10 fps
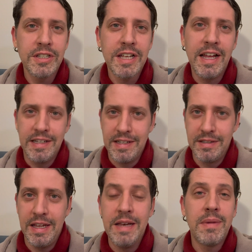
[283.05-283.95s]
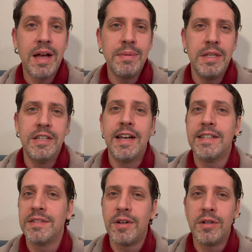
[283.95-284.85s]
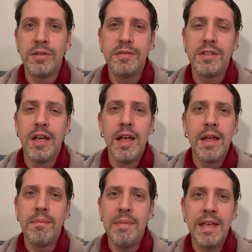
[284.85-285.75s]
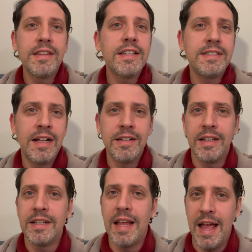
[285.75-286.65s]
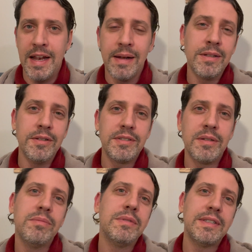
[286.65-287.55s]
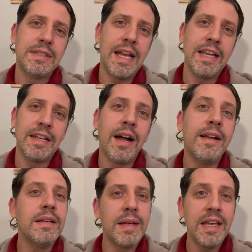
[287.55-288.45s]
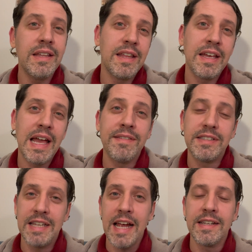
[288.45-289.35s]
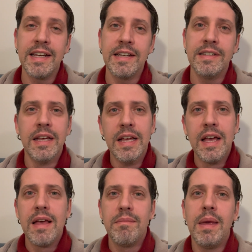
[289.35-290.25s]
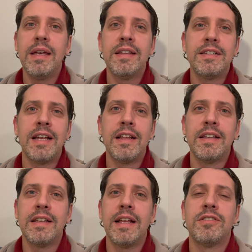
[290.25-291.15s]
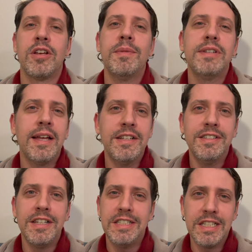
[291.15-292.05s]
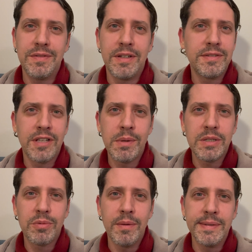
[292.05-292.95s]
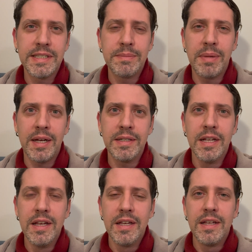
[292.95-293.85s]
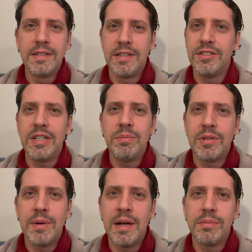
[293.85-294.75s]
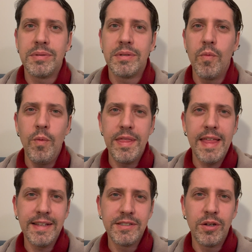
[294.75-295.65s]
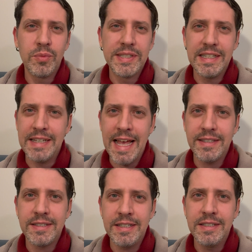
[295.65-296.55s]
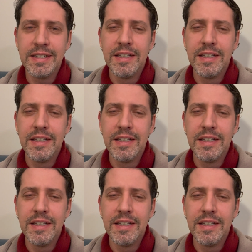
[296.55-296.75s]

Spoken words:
Cat, in my opinion, has evolved, Megan Thee Stallion and I will also say Cardi B, they have stagnated. Megan Thee Stallion has so much energy, she's full of so much promise, but since she blew up with that song Wasn't Nasty,